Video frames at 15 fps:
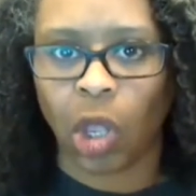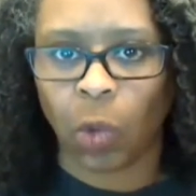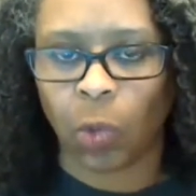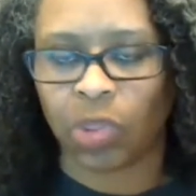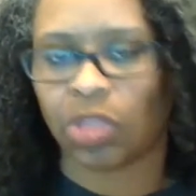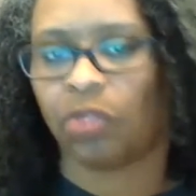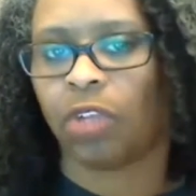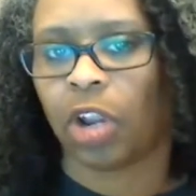
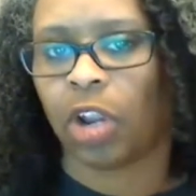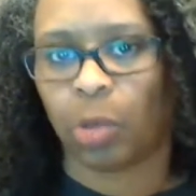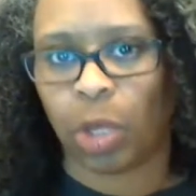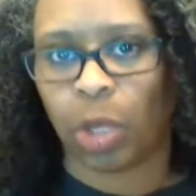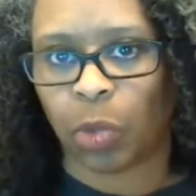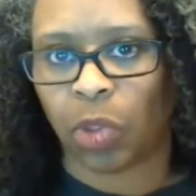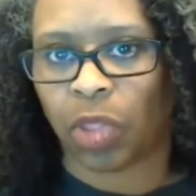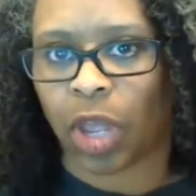with the very
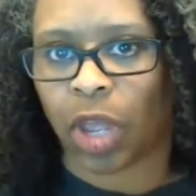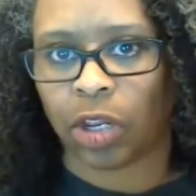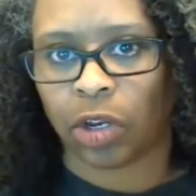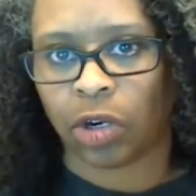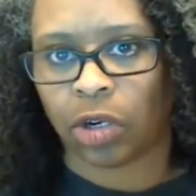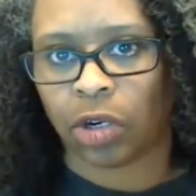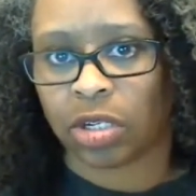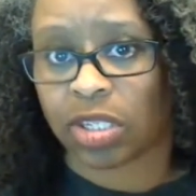people that
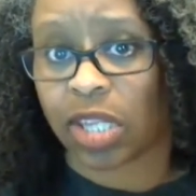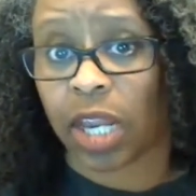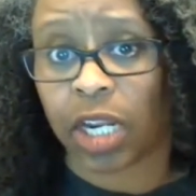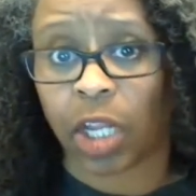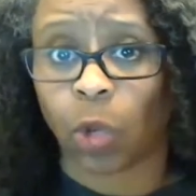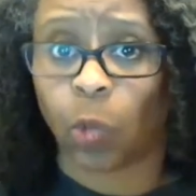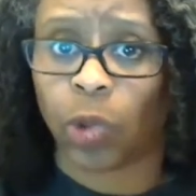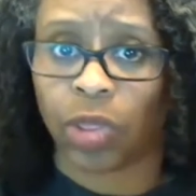you're
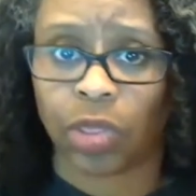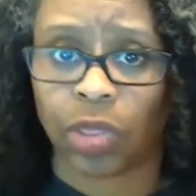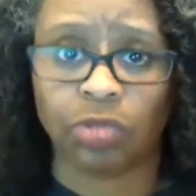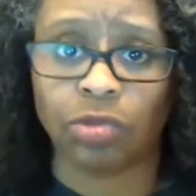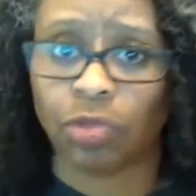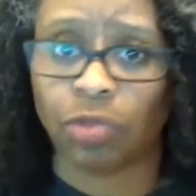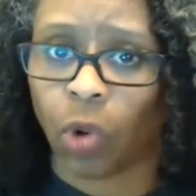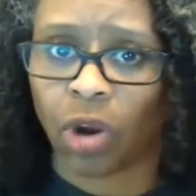designing with
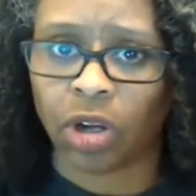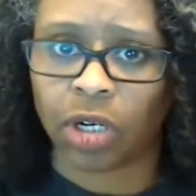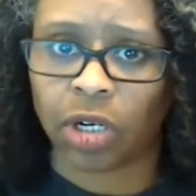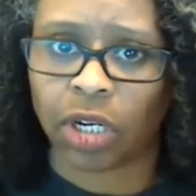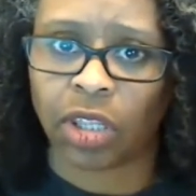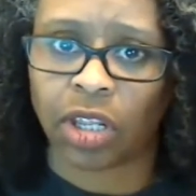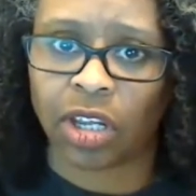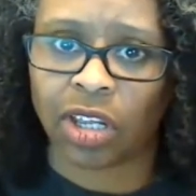and for and
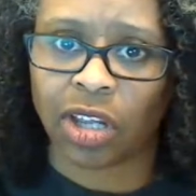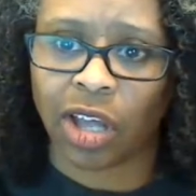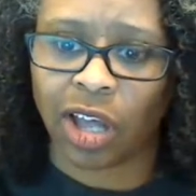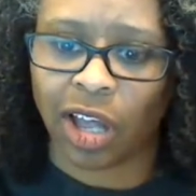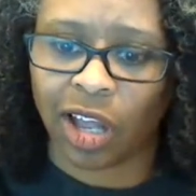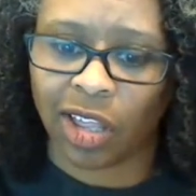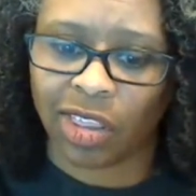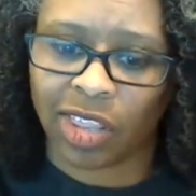i think
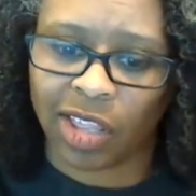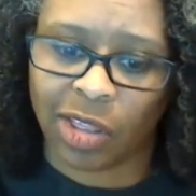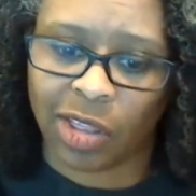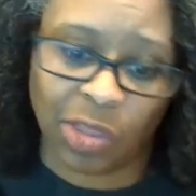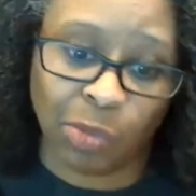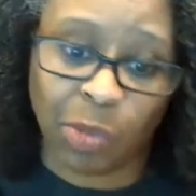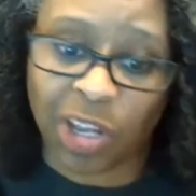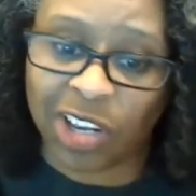uh, that
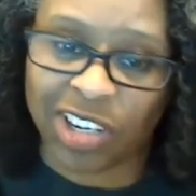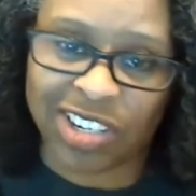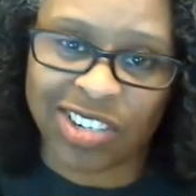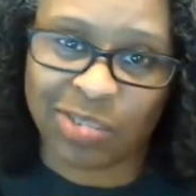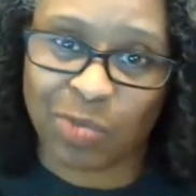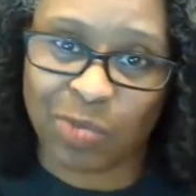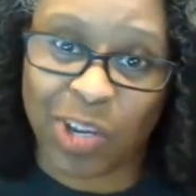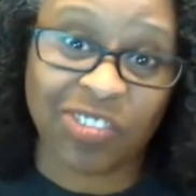the
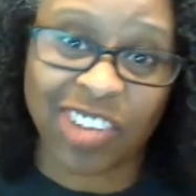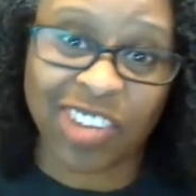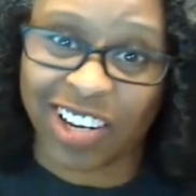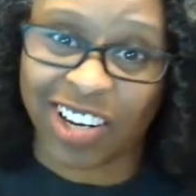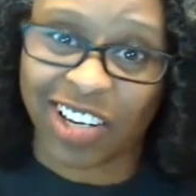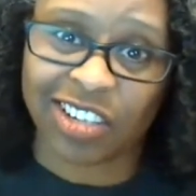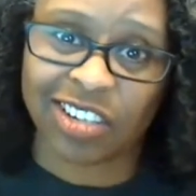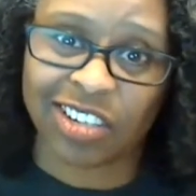biggest
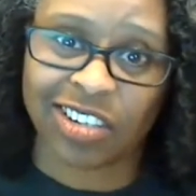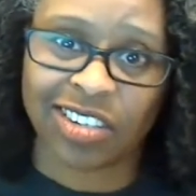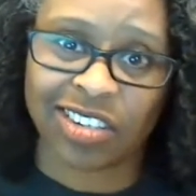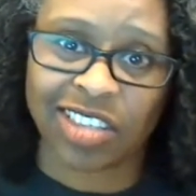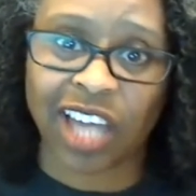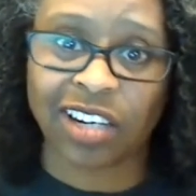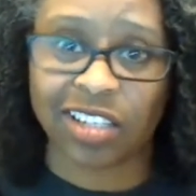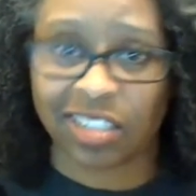pivot is
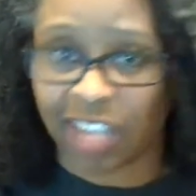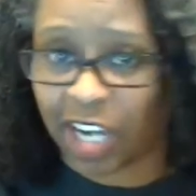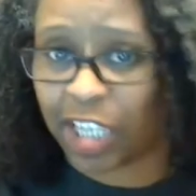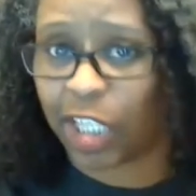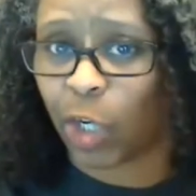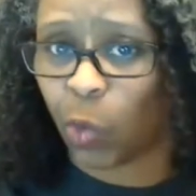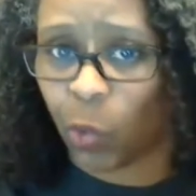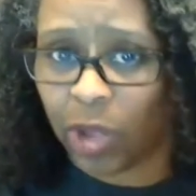that
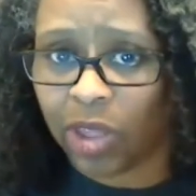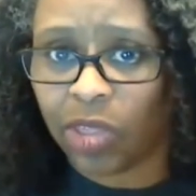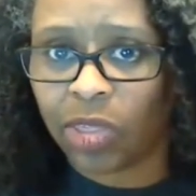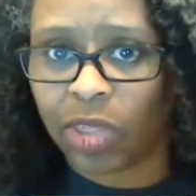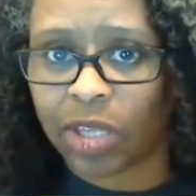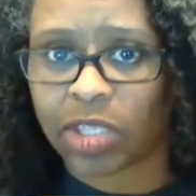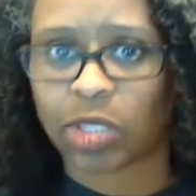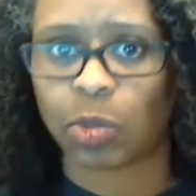designing
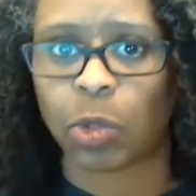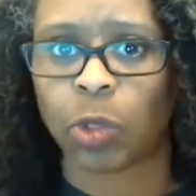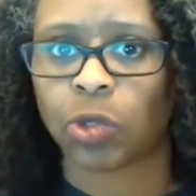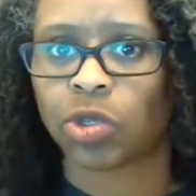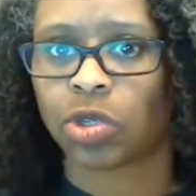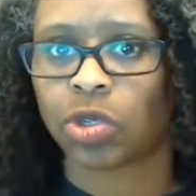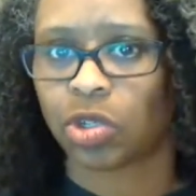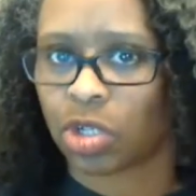with as
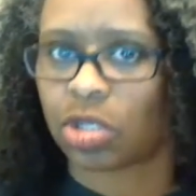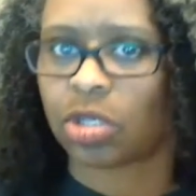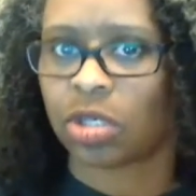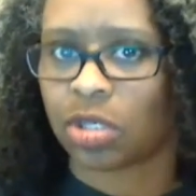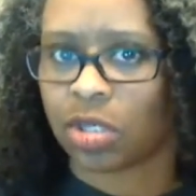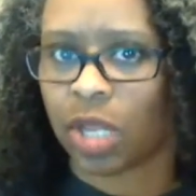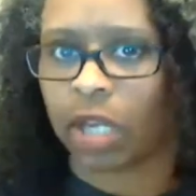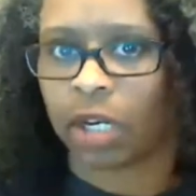opposed to just
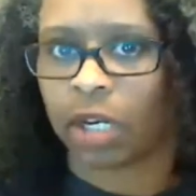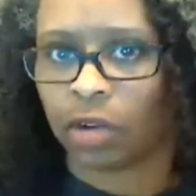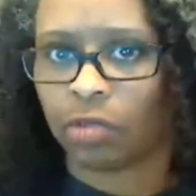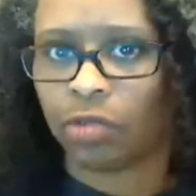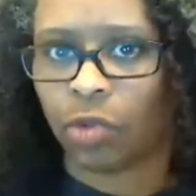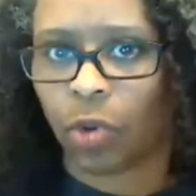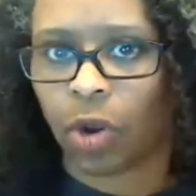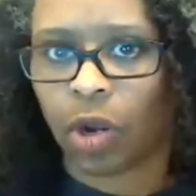designing
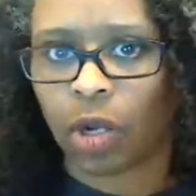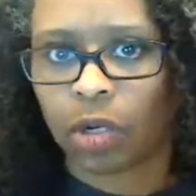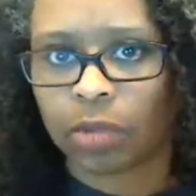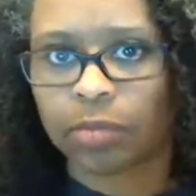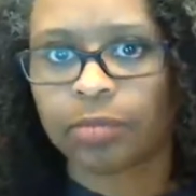for